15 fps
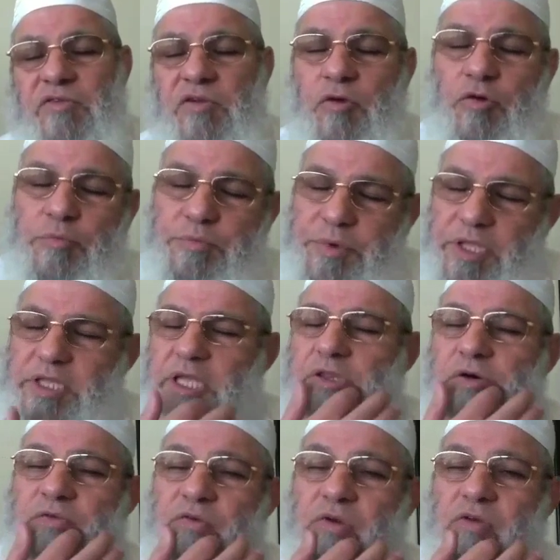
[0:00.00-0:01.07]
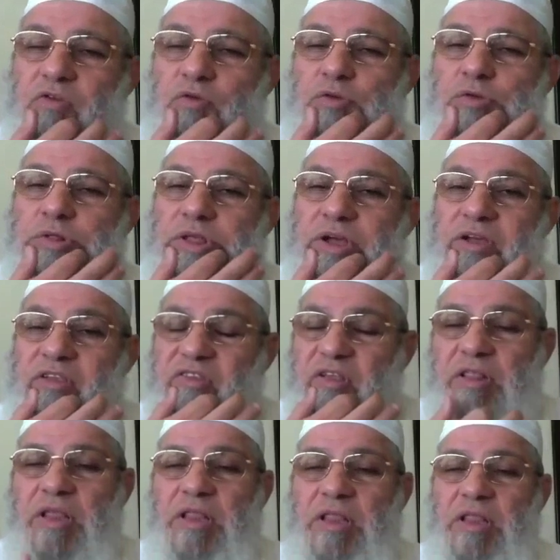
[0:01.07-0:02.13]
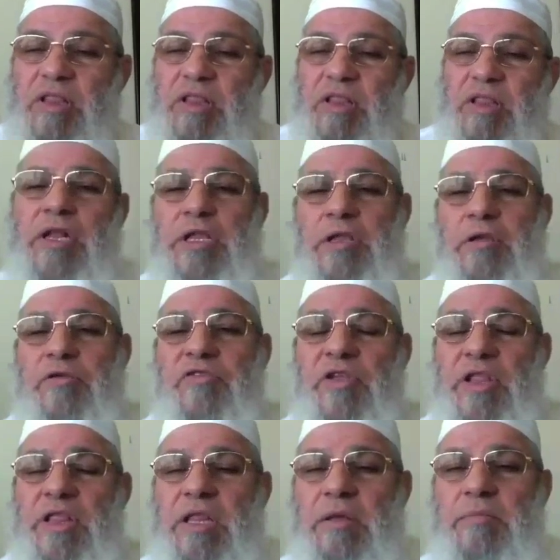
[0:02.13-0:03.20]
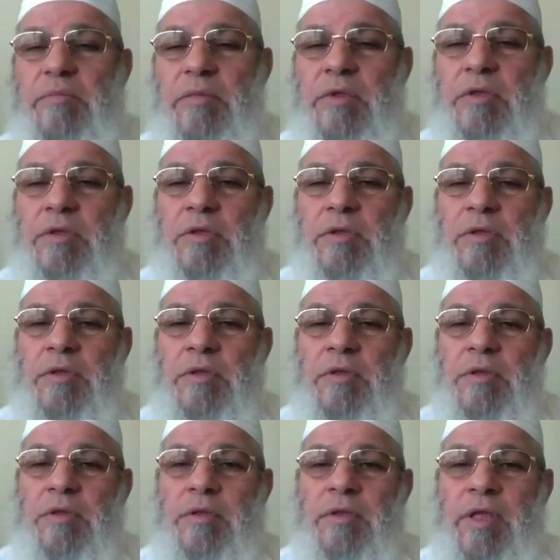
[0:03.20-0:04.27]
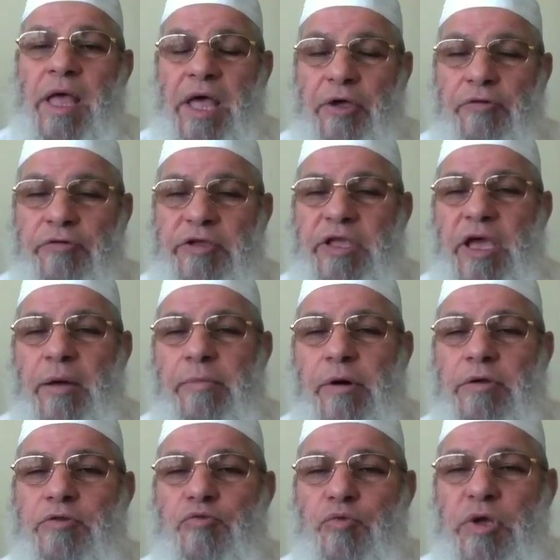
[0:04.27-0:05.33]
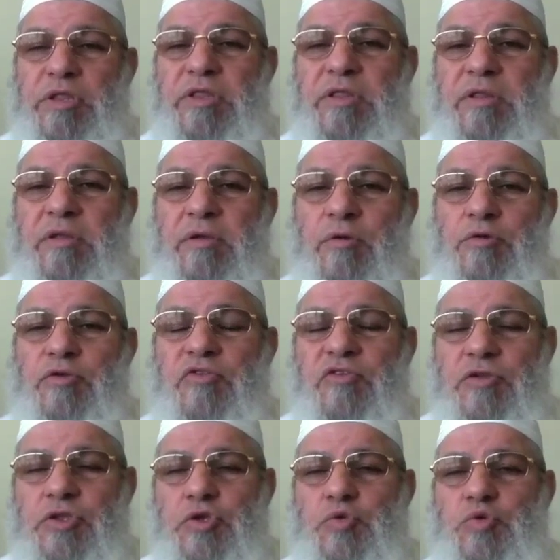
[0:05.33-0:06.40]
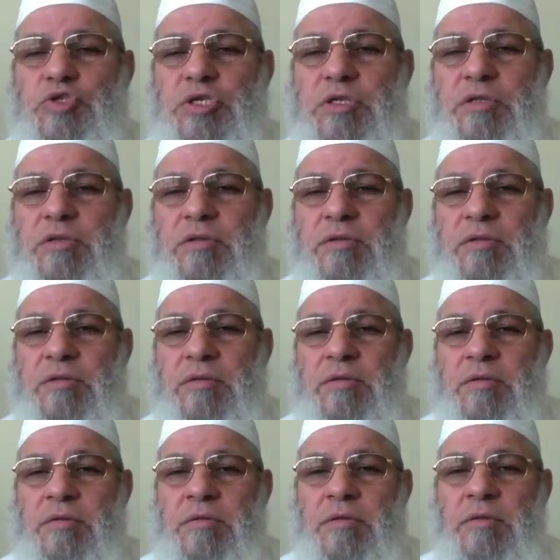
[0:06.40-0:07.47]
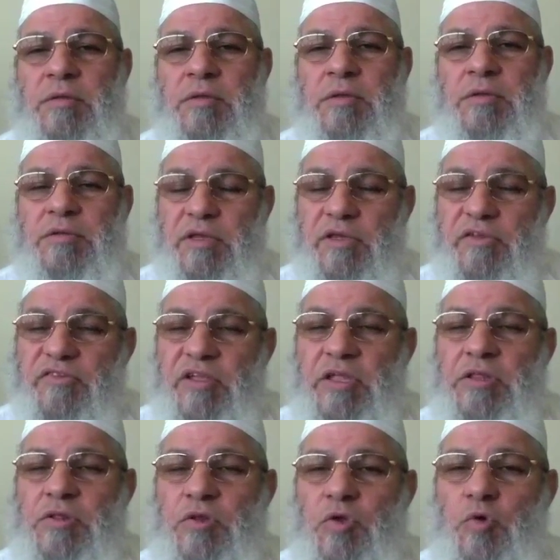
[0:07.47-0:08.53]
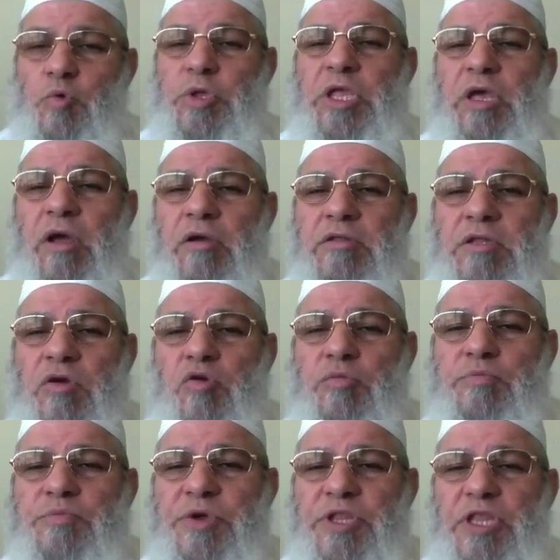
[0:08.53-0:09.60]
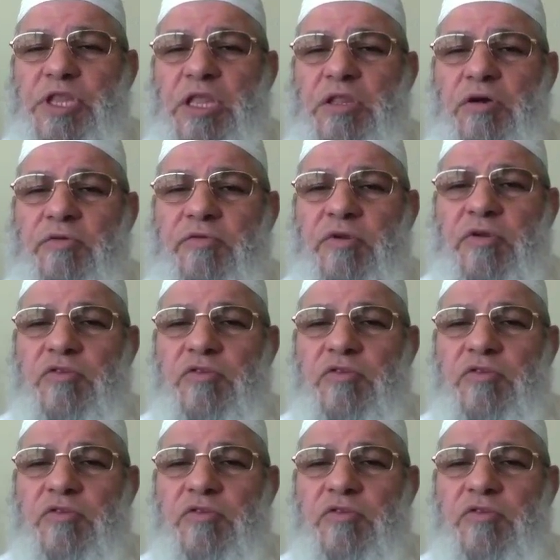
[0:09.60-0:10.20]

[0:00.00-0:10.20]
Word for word: The companion of Rasulullah sallallahu alayhi wasallam agree about one constitution. They said, we are the companion of